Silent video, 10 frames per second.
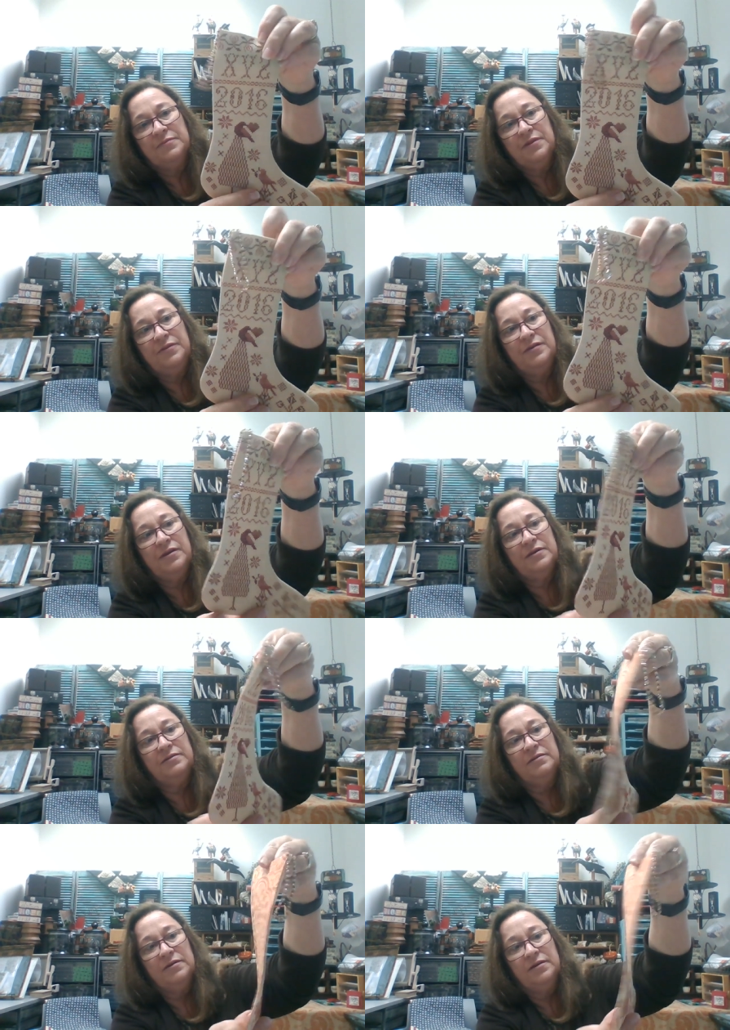and
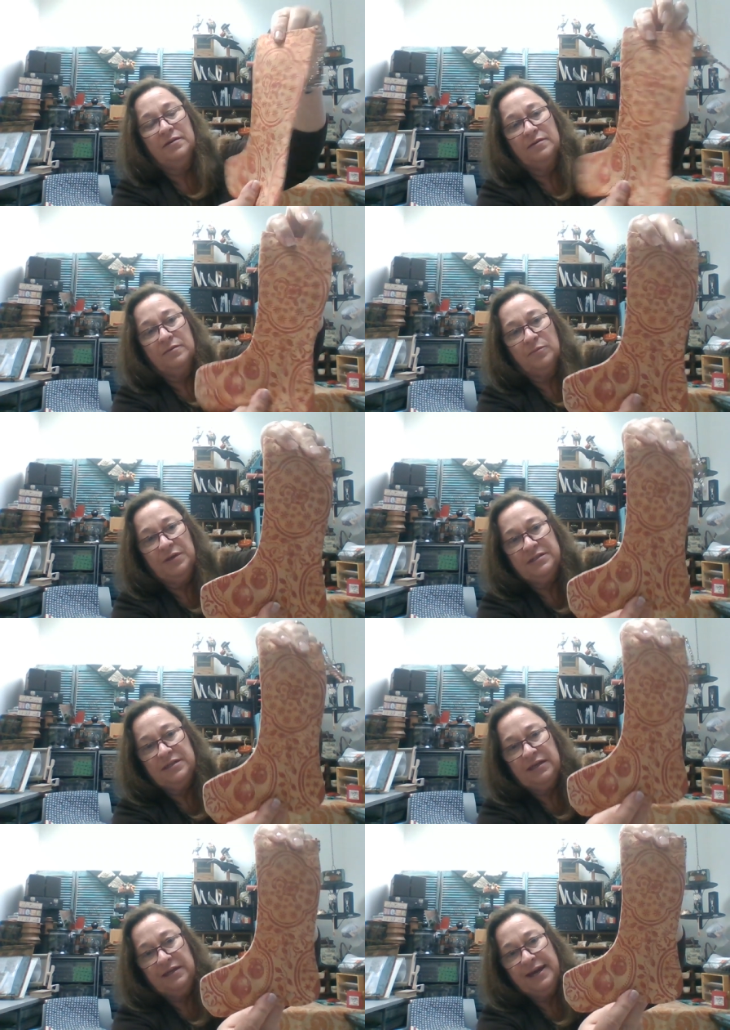then we
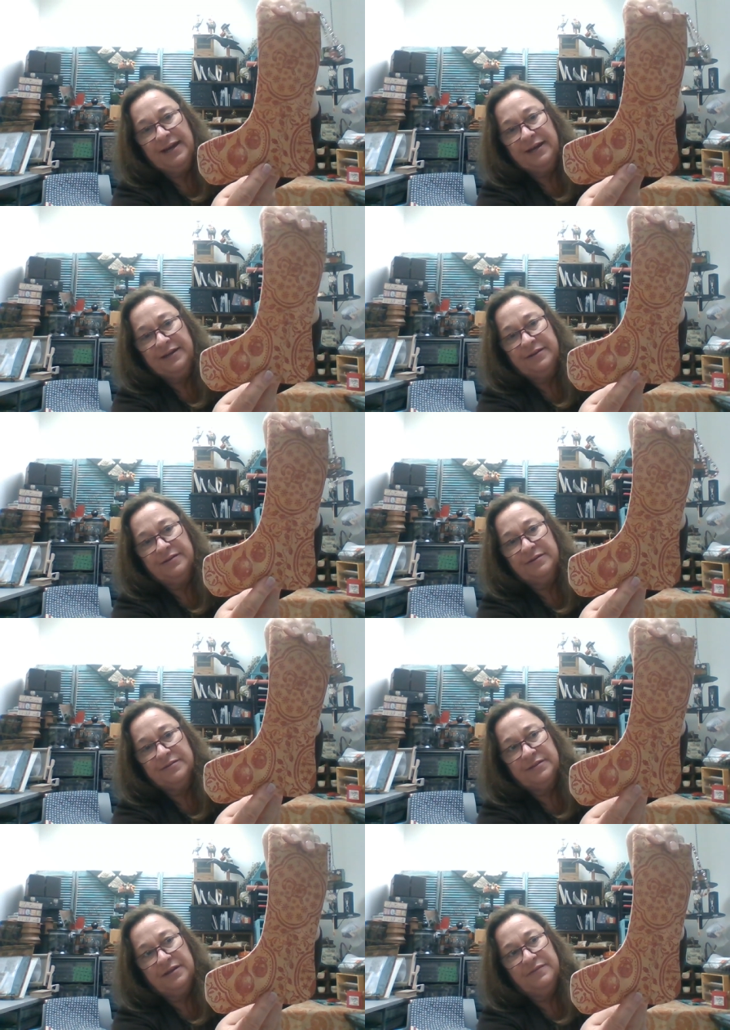tea dyed it
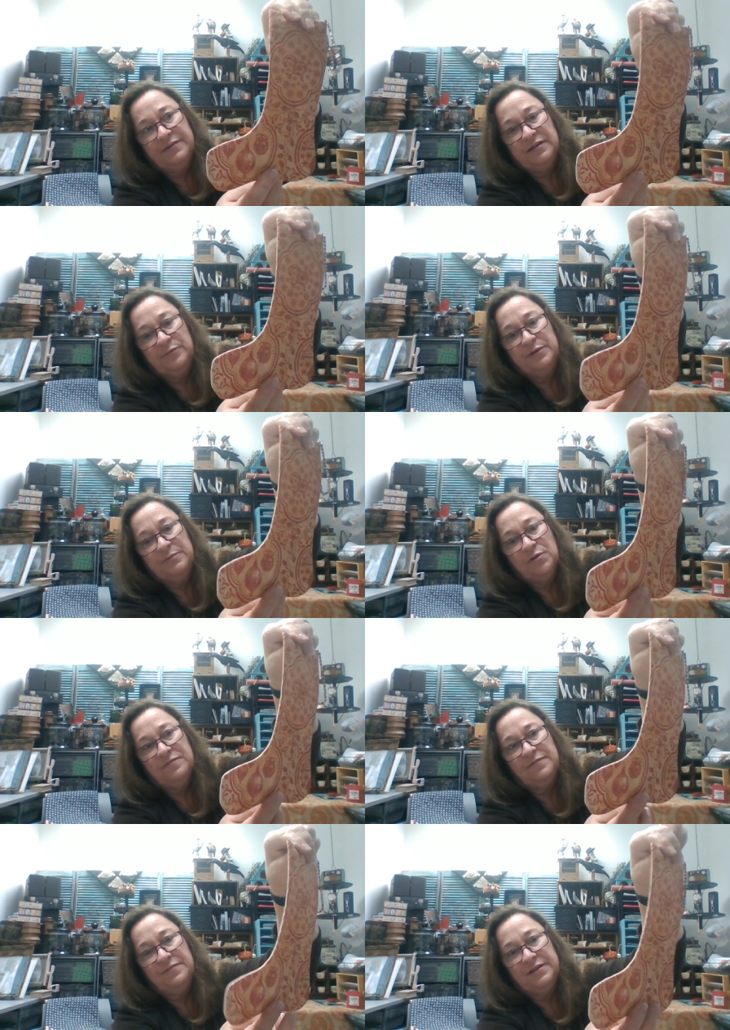to give it a little bit more
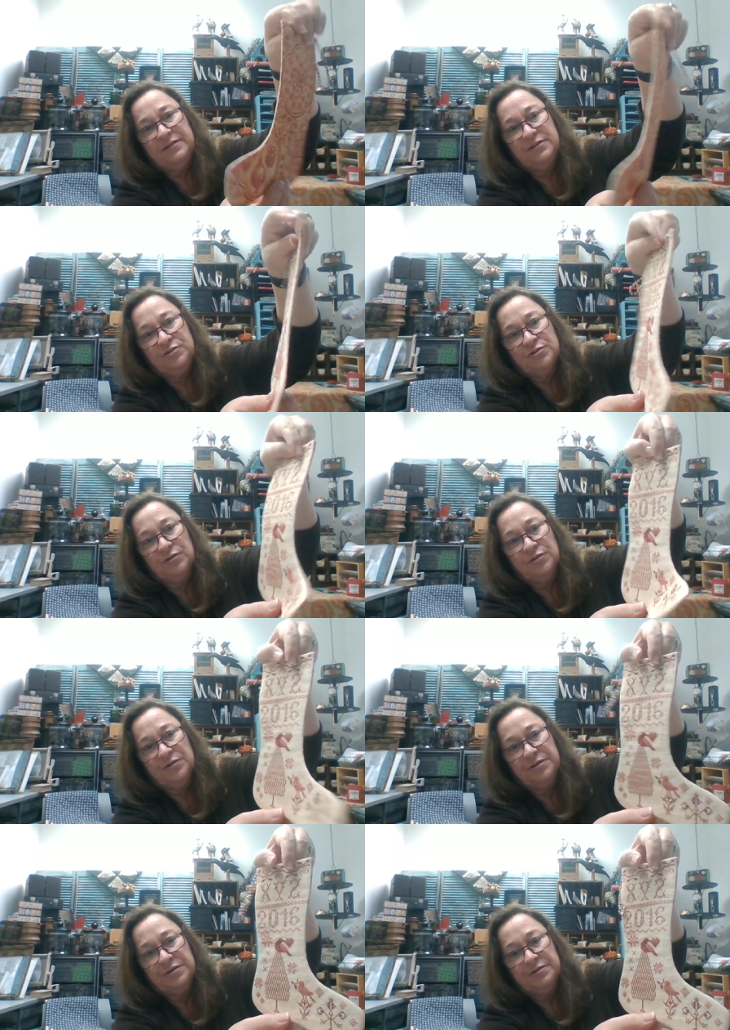of a vintage
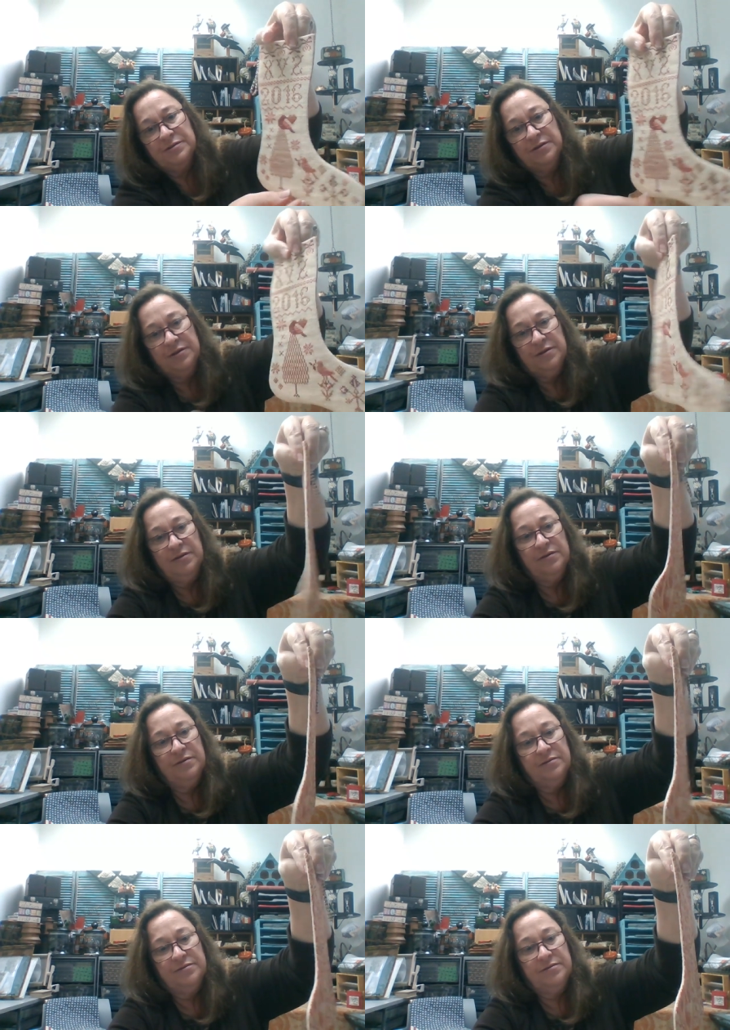look.
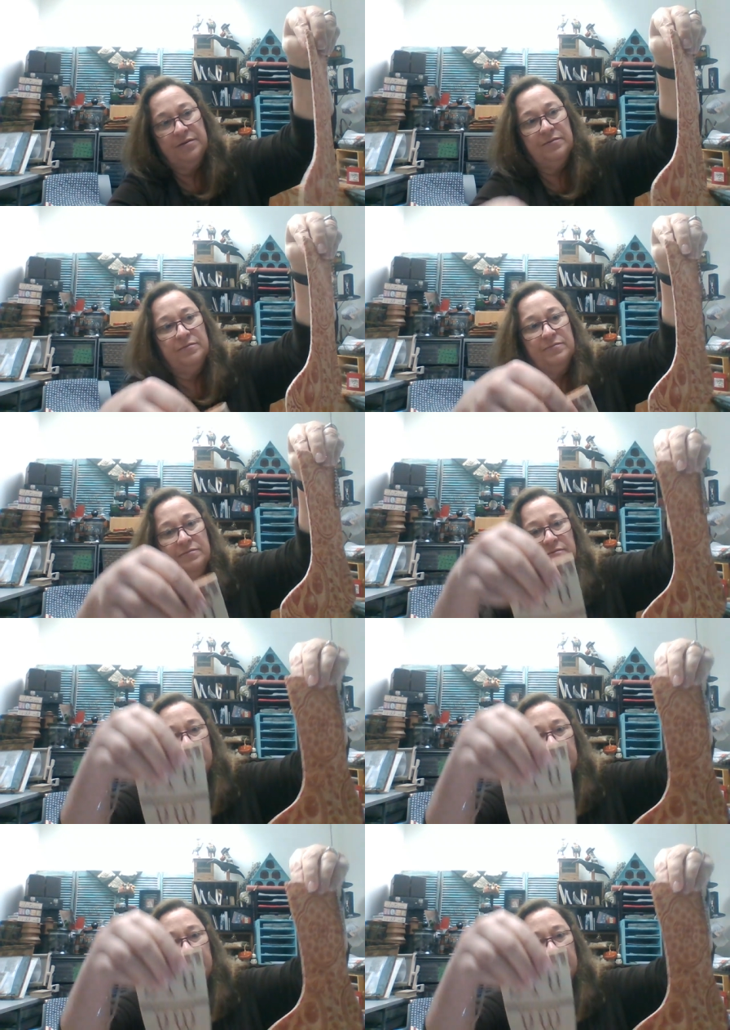So,